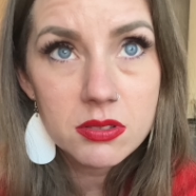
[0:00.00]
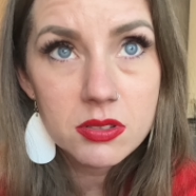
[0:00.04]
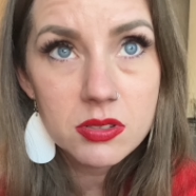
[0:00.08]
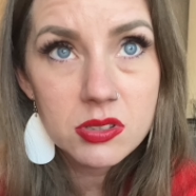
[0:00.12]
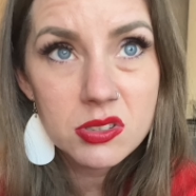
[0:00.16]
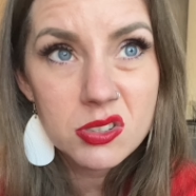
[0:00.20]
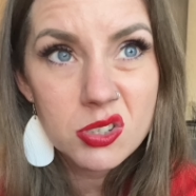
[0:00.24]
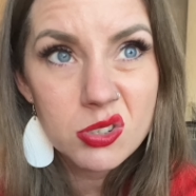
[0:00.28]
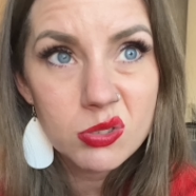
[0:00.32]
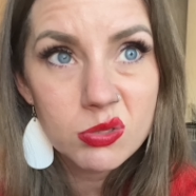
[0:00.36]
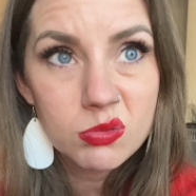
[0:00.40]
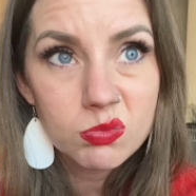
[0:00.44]

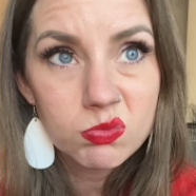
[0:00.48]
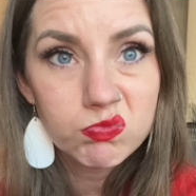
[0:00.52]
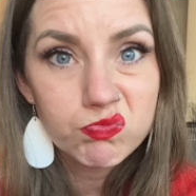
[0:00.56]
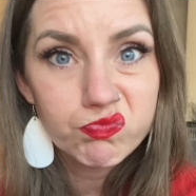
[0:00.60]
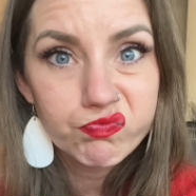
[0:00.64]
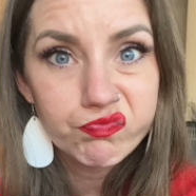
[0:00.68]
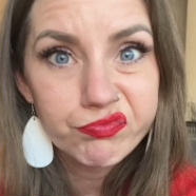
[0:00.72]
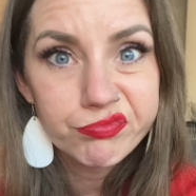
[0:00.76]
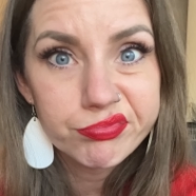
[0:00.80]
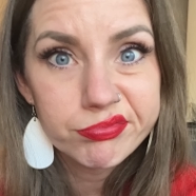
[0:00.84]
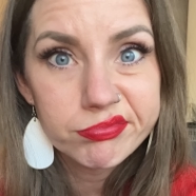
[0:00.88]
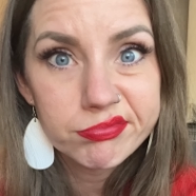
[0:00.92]
So,
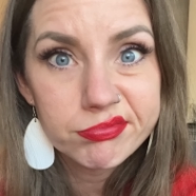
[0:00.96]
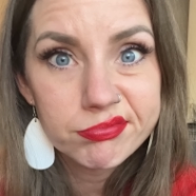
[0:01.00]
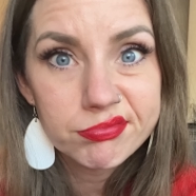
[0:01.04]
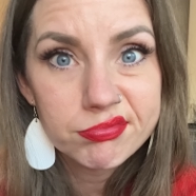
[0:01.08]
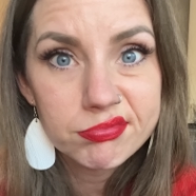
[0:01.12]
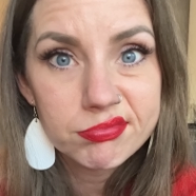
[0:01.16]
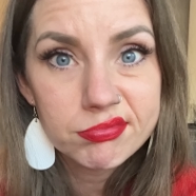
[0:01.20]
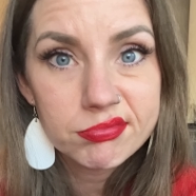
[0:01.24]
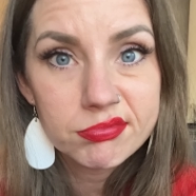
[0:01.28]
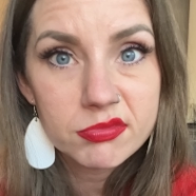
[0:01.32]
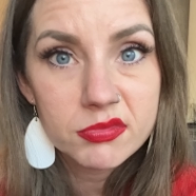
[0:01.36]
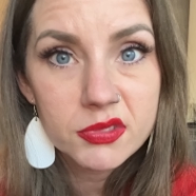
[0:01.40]

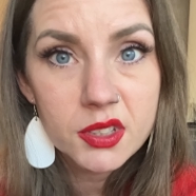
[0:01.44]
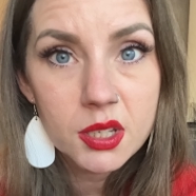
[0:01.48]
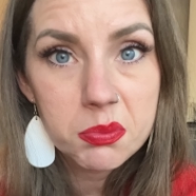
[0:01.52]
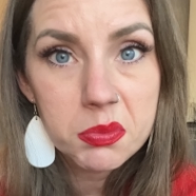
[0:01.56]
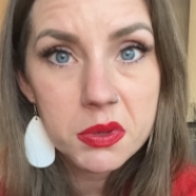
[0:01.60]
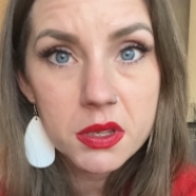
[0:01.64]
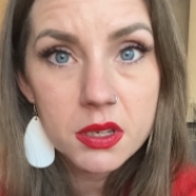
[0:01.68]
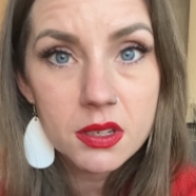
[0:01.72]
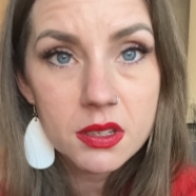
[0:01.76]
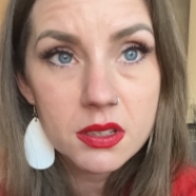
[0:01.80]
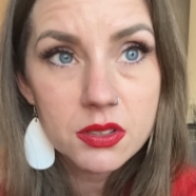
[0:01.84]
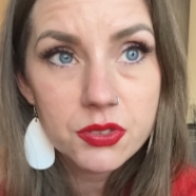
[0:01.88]
I
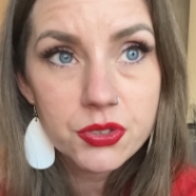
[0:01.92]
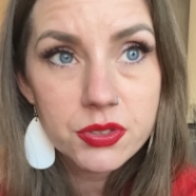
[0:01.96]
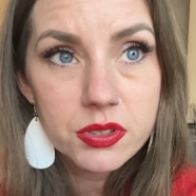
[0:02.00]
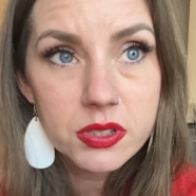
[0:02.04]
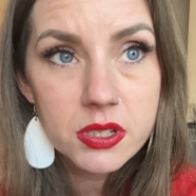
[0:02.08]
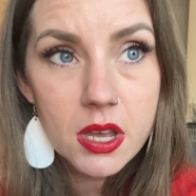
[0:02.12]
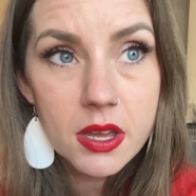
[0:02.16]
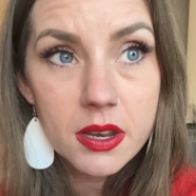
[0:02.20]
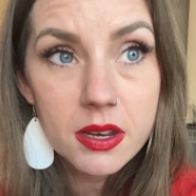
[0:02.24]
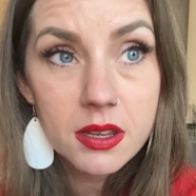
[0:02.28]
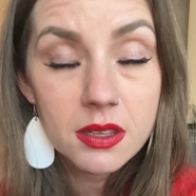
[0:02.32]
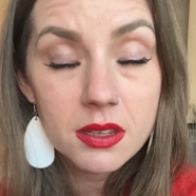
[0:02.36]
mean, it just
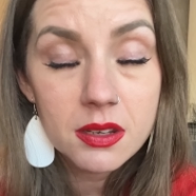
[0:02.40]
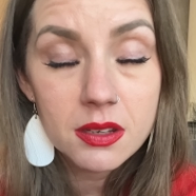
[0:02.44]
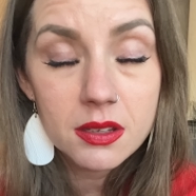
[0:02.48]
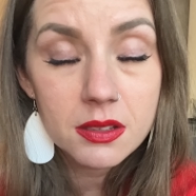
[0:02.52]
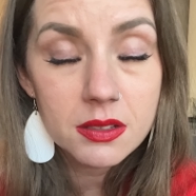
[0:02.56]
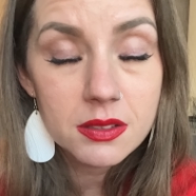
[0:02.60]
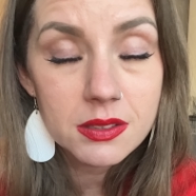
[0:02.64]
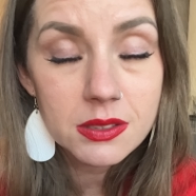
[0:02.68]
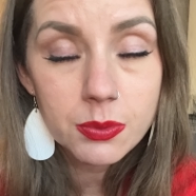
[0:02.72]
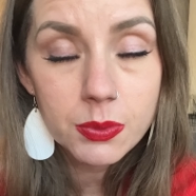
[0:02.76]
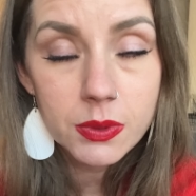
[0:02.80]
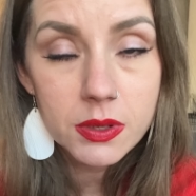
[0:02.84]
kind of, it
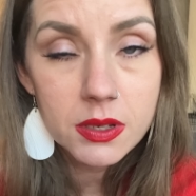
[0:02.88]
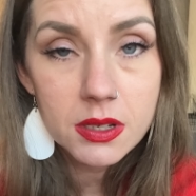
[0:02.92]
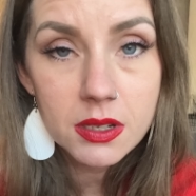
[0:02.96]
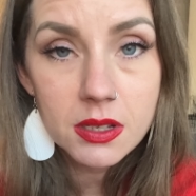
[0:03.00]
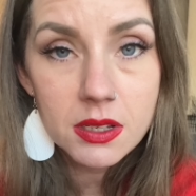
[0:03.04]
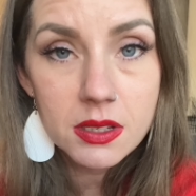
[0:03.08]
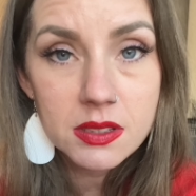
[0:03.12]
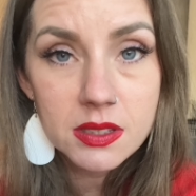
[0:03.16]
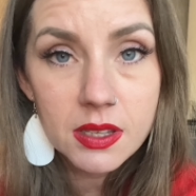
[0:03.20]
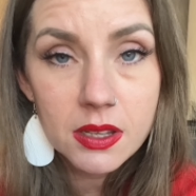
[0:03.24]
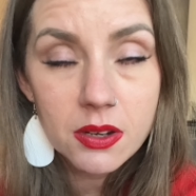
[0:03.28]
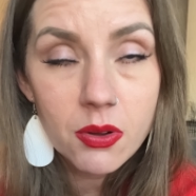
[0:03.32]
is what it
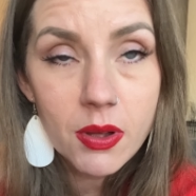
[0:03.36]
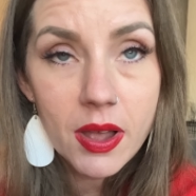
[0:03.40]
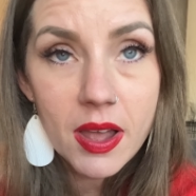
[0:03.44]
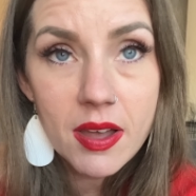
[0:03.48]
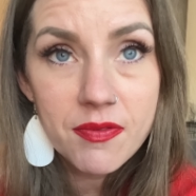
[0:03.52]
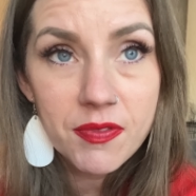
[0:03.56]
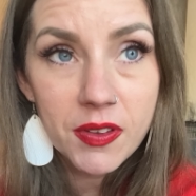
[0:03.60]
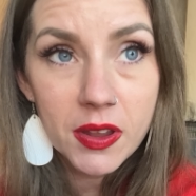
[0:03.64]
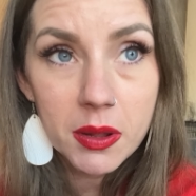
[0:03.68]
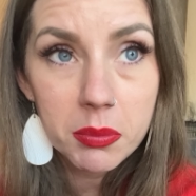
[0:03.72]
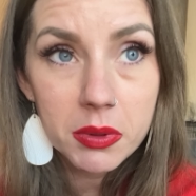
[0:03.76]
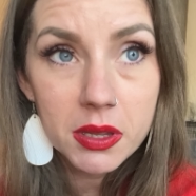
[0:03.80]
is. I don't have
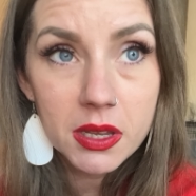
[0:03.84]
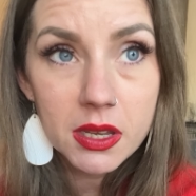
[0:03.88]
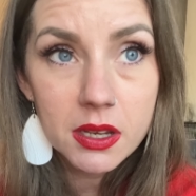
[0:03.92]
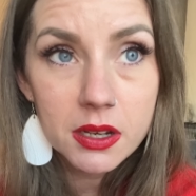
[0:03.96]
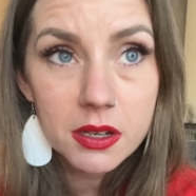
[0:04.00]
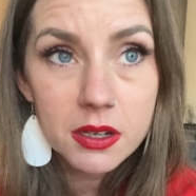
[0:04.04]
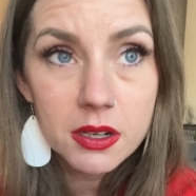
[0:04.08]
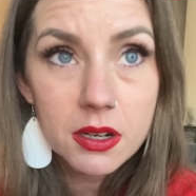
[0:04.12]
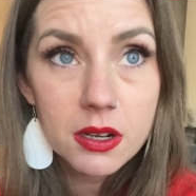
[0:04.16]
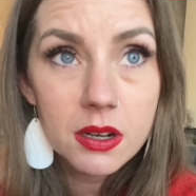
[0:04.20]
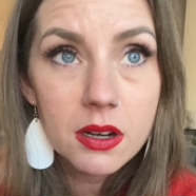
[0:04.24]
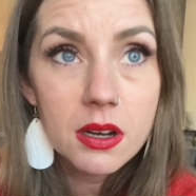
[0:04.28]
family
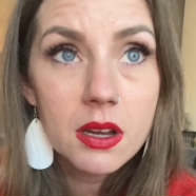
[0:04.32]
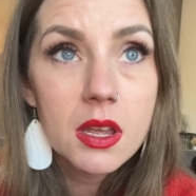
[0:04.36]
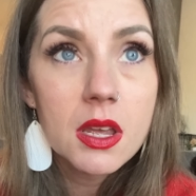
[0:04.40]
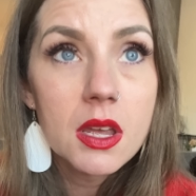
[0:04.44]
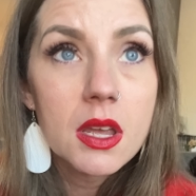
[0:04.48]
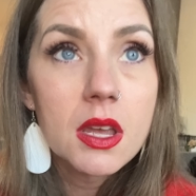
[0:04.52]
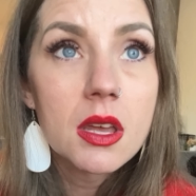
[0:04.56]
here.